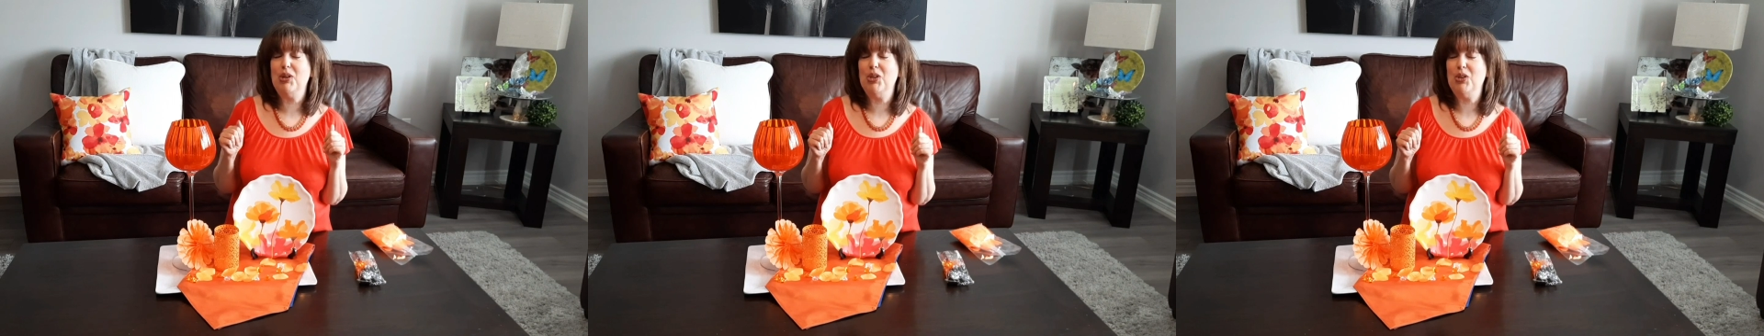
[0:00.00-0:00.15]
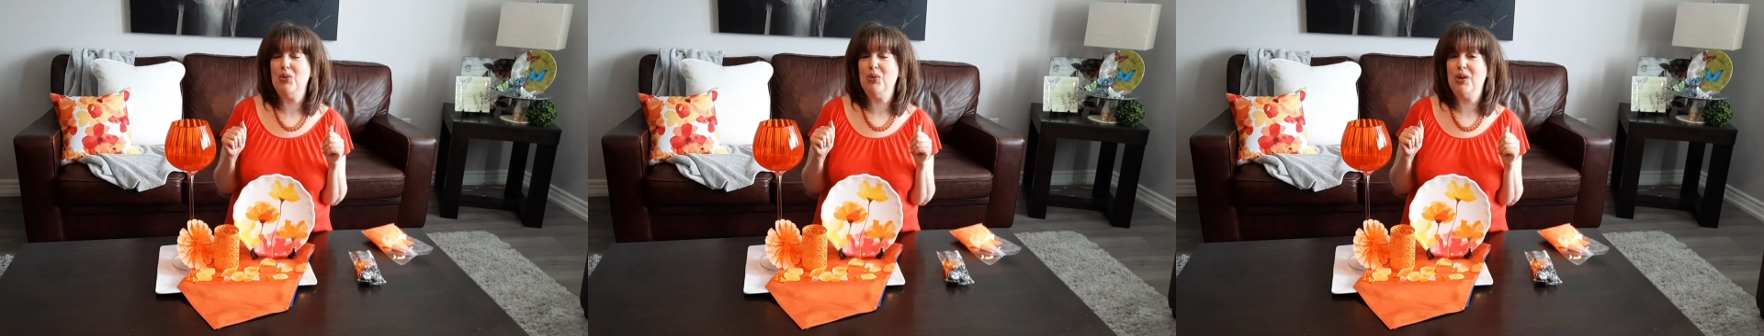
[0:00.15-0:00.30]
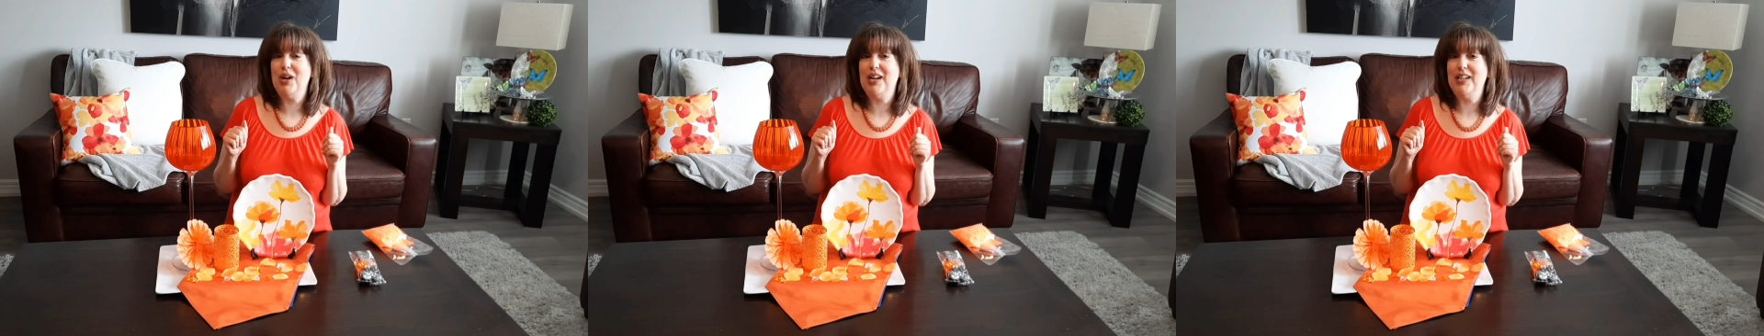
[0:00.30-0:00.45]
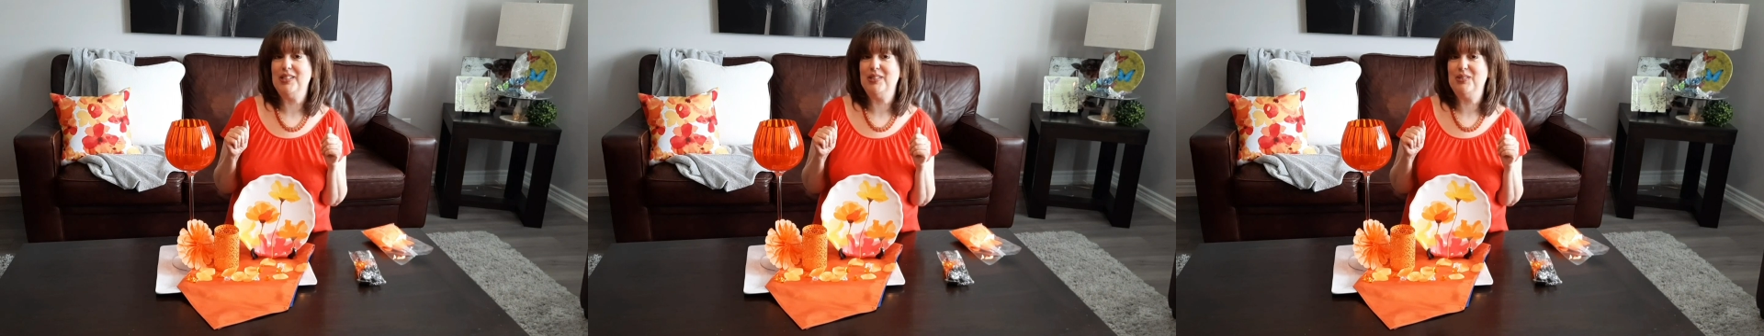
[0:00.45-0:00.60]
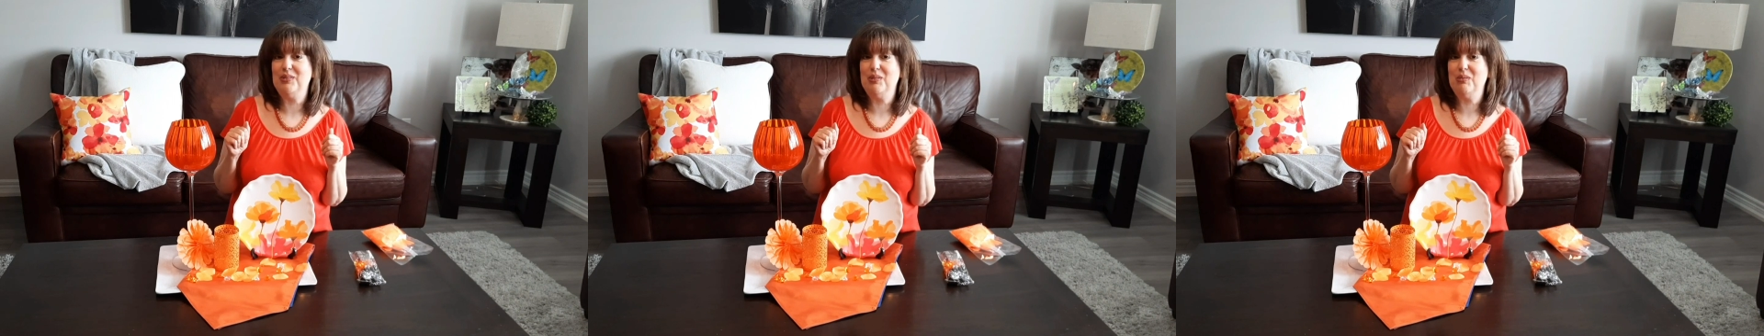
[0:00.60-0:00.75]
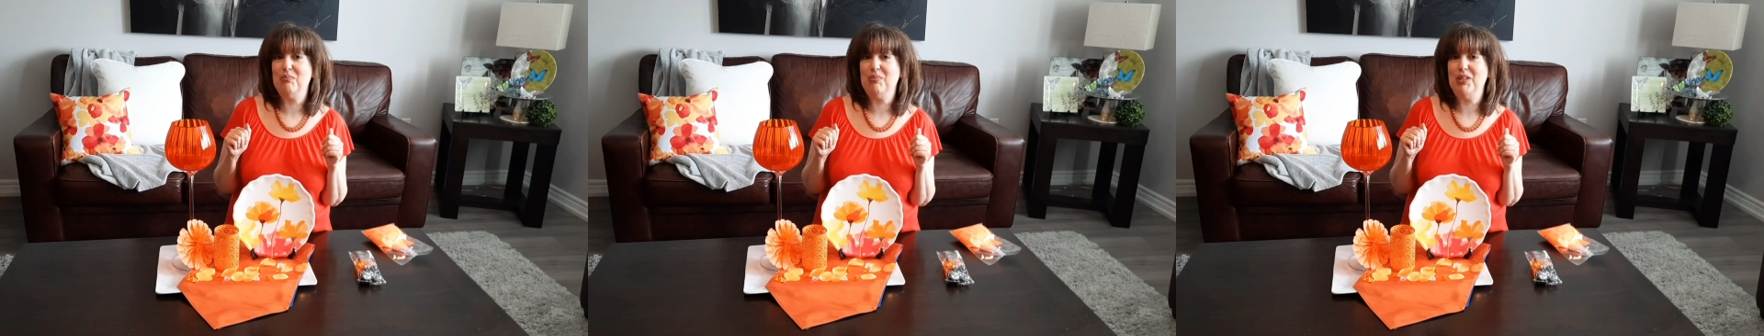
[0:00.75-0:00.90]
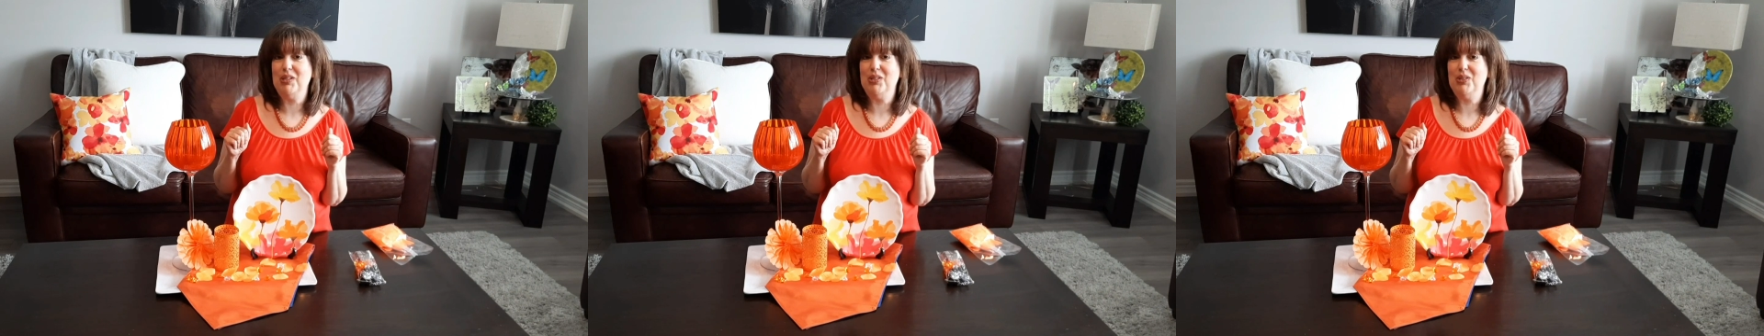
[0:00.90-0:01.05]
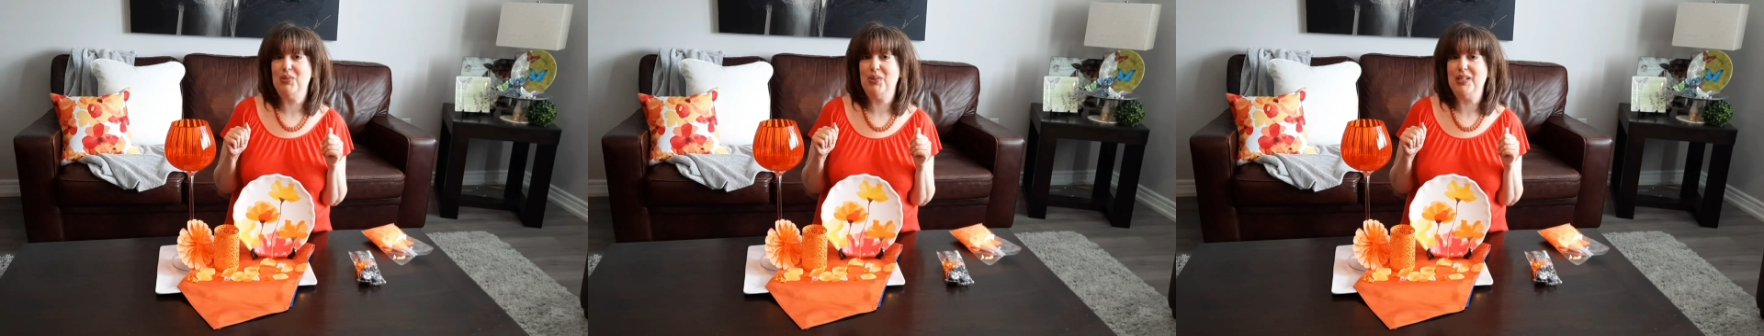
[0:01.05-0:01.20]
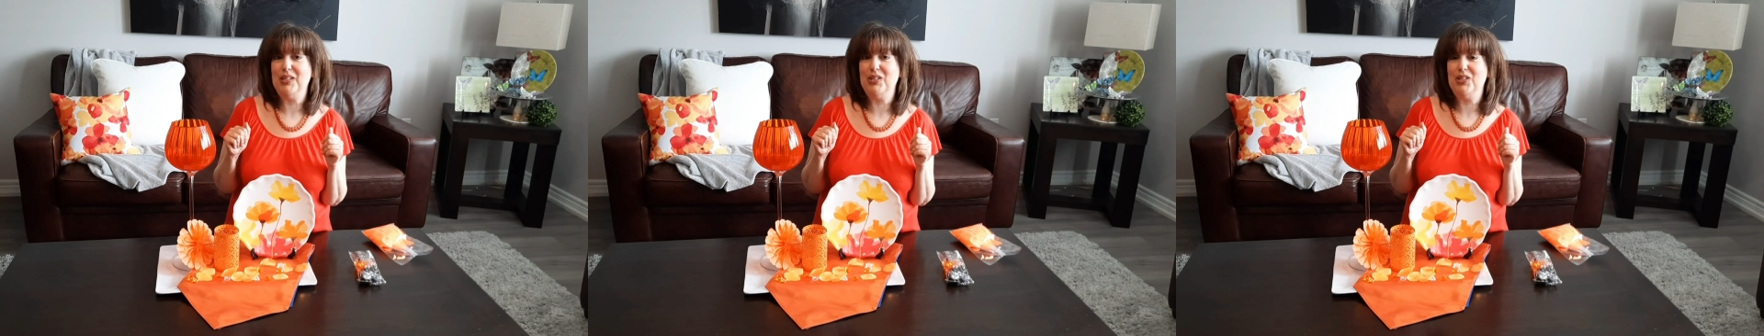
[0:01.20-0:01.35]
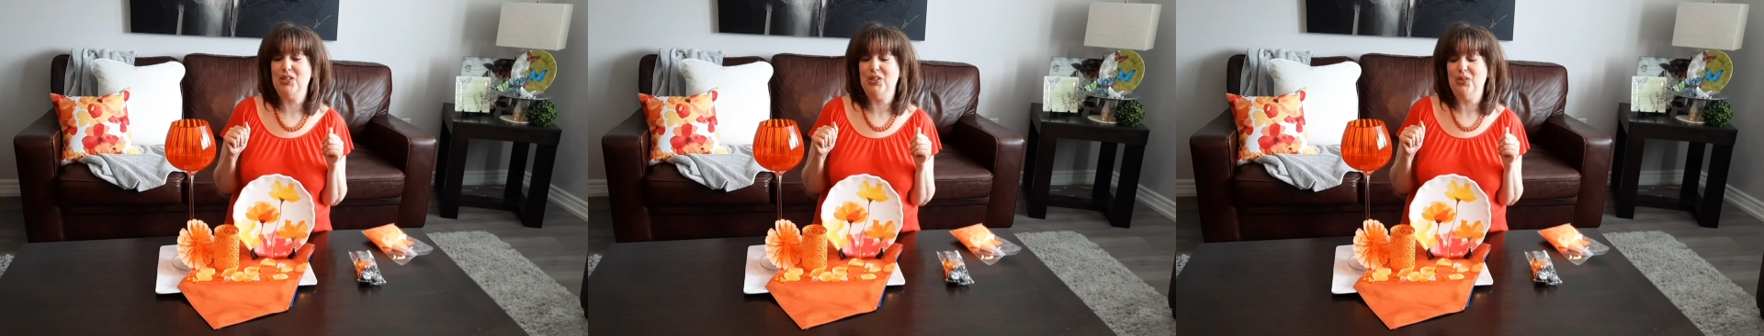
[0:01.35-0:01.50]
you guys will be
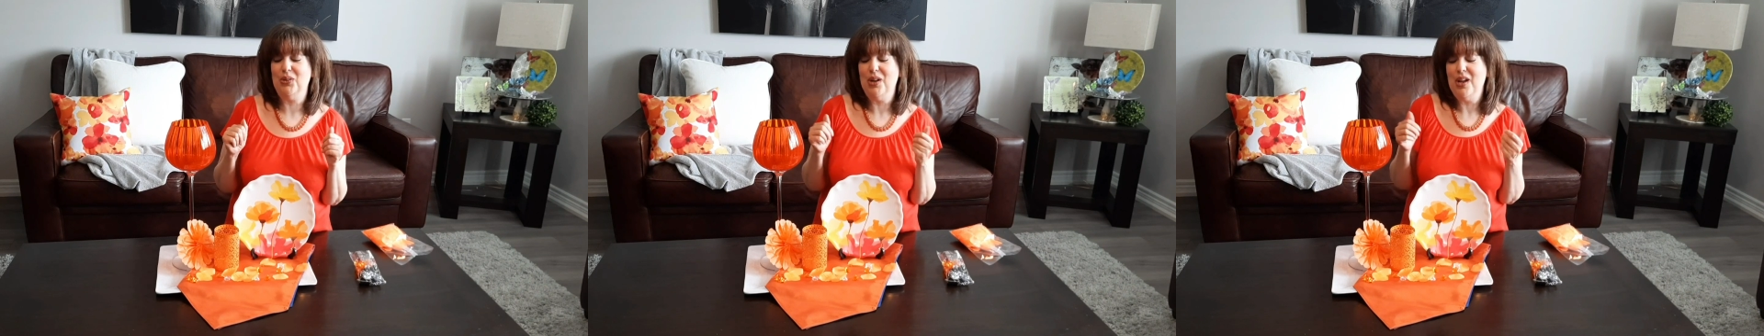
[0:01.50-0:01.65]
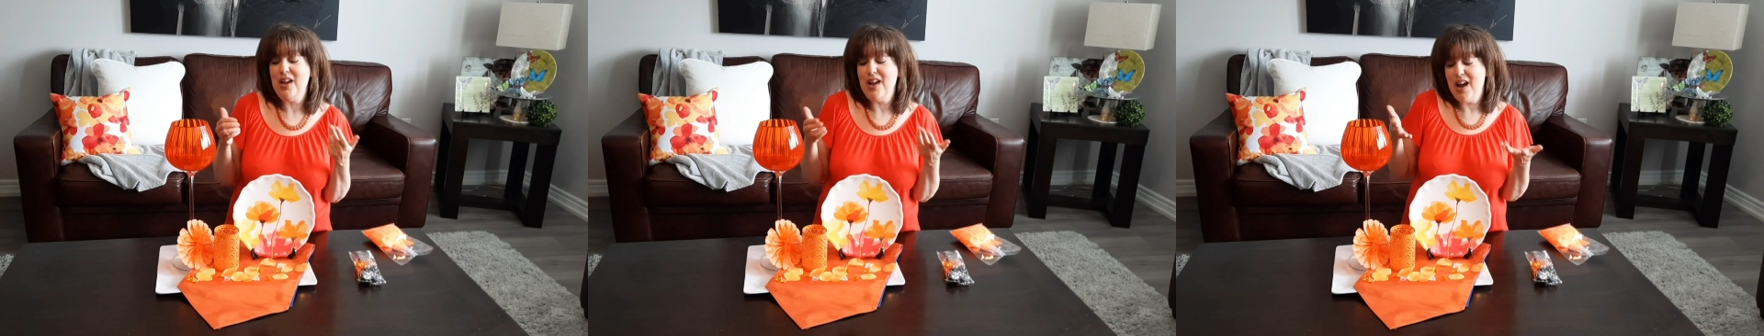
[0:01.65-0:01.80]
doing too.